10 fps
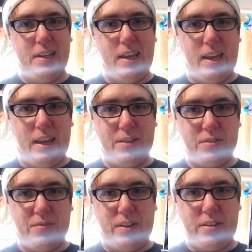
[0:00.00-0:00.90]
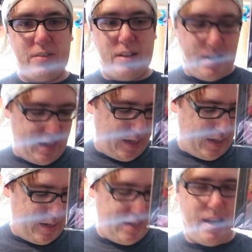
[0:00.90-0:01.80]
And there was a vendor that
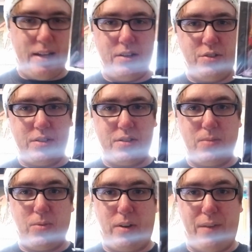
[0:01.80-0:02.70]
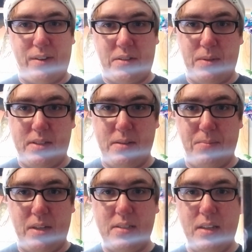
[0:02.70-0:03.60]
had not just TurboGrafx, but some
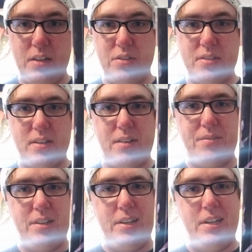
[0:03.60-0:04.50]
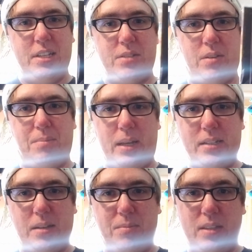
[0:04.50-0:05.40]
PC Engine stuff. So I
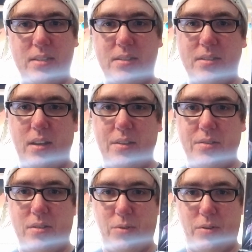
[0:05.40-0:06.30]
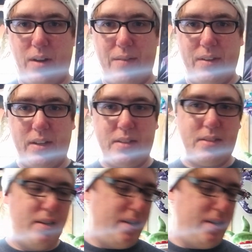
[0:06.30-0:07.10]
picked up this on the TurboGrafx,